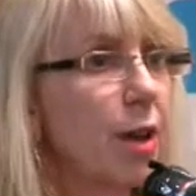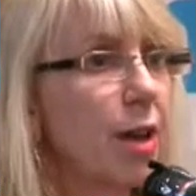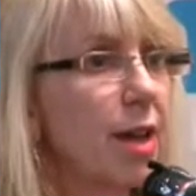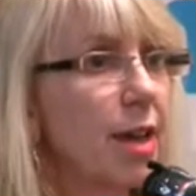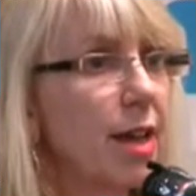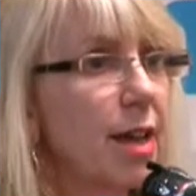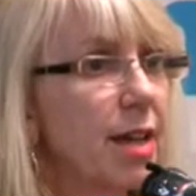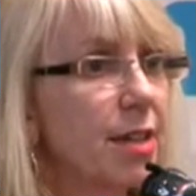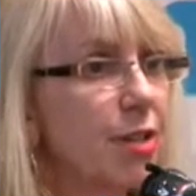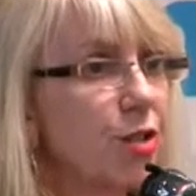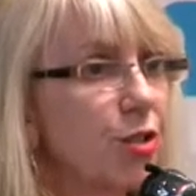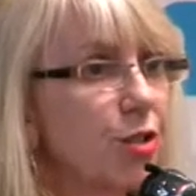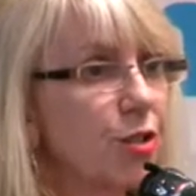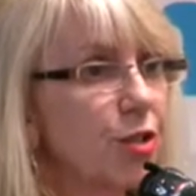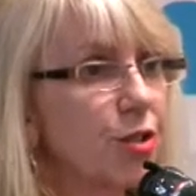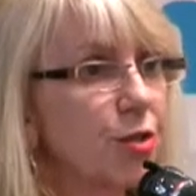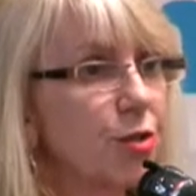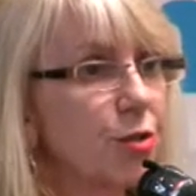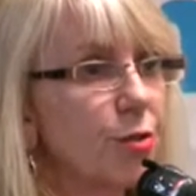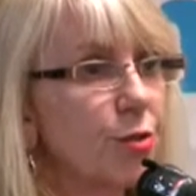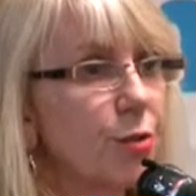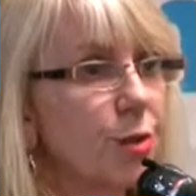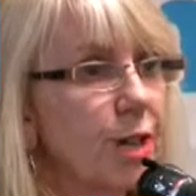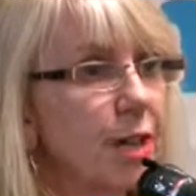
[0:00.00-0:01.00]
and
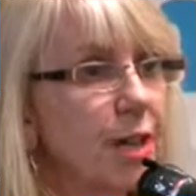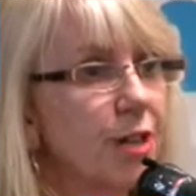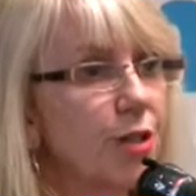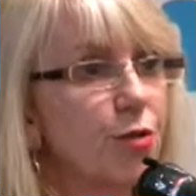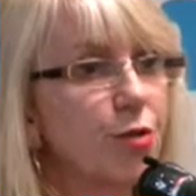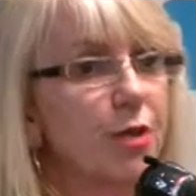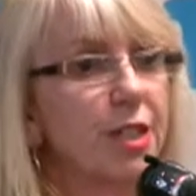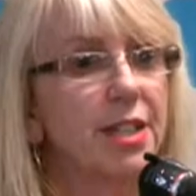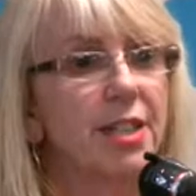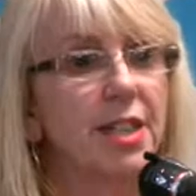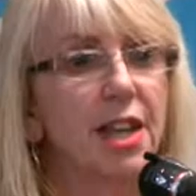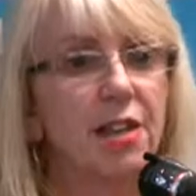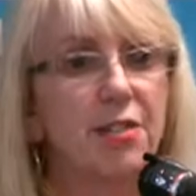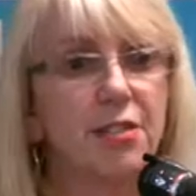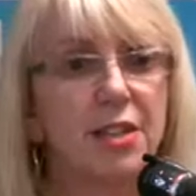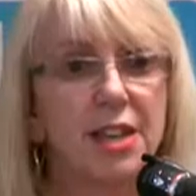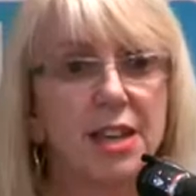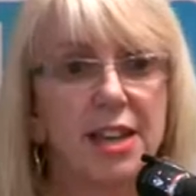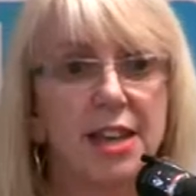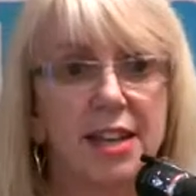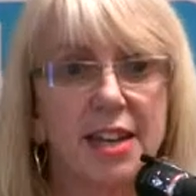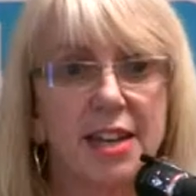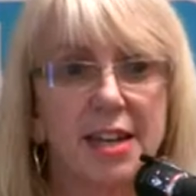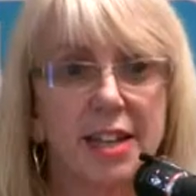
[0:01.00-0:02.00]
to increase
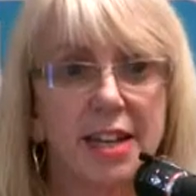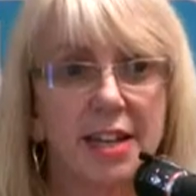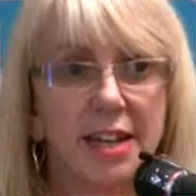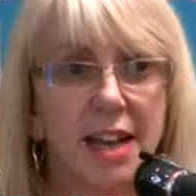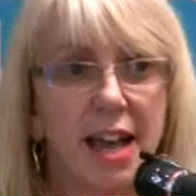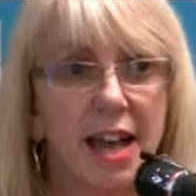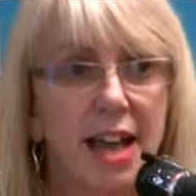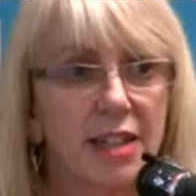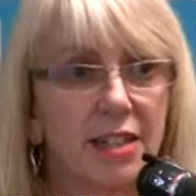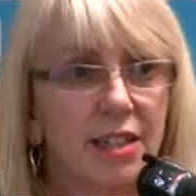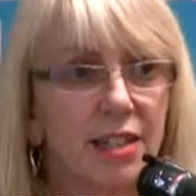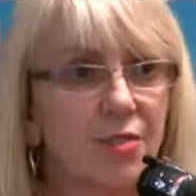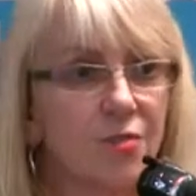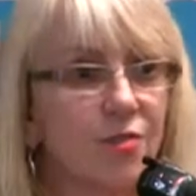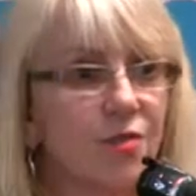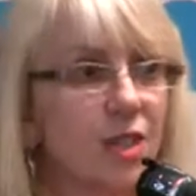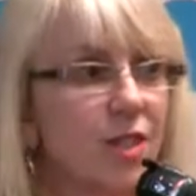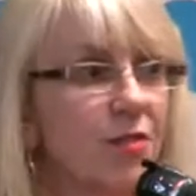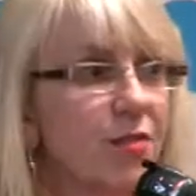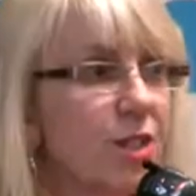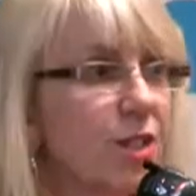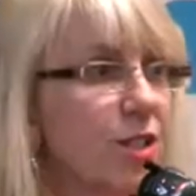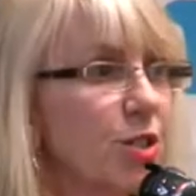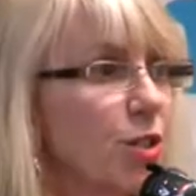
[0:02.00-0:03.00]
healthy eating and active
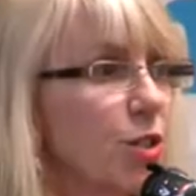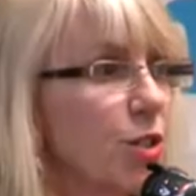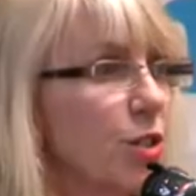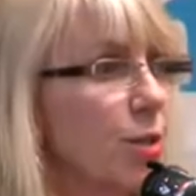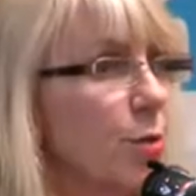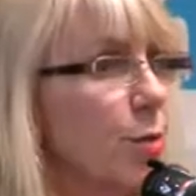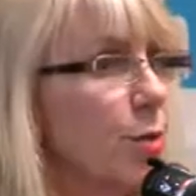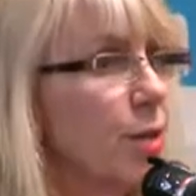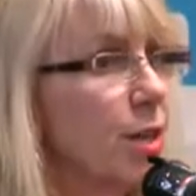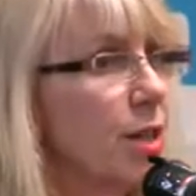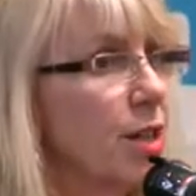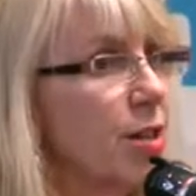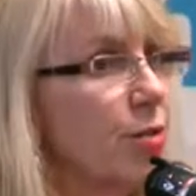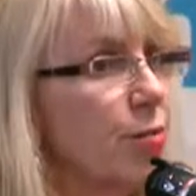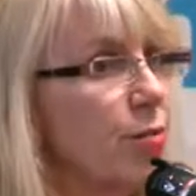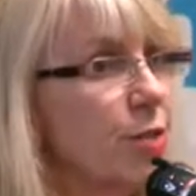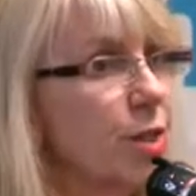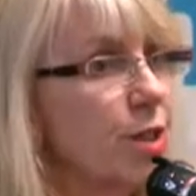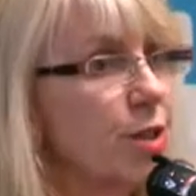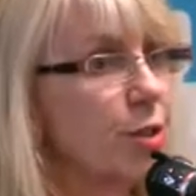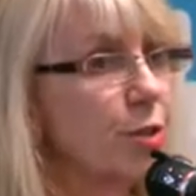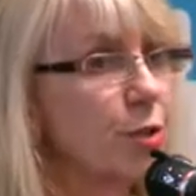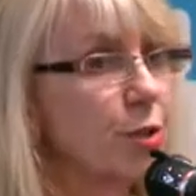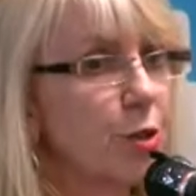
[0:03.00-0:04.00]
living so that we can
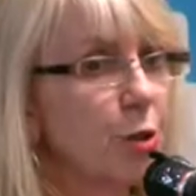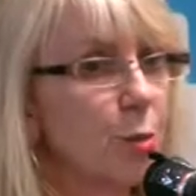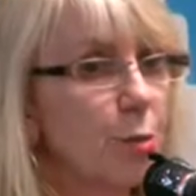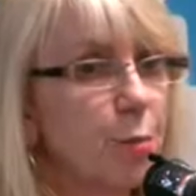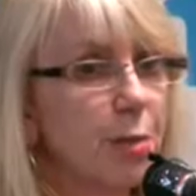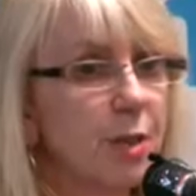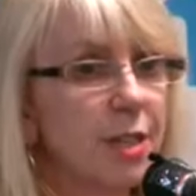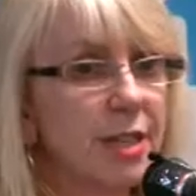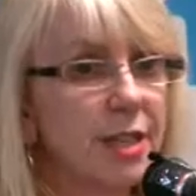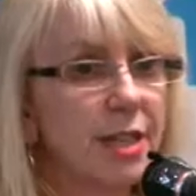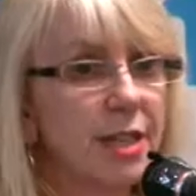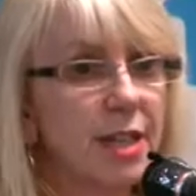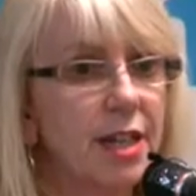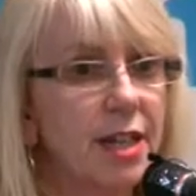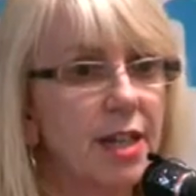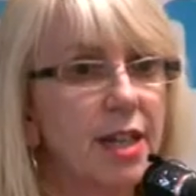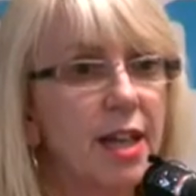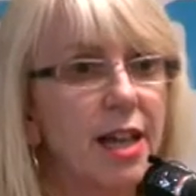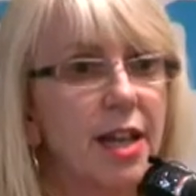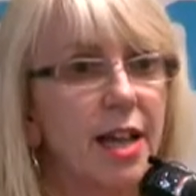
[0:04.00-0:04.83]
reduce obesity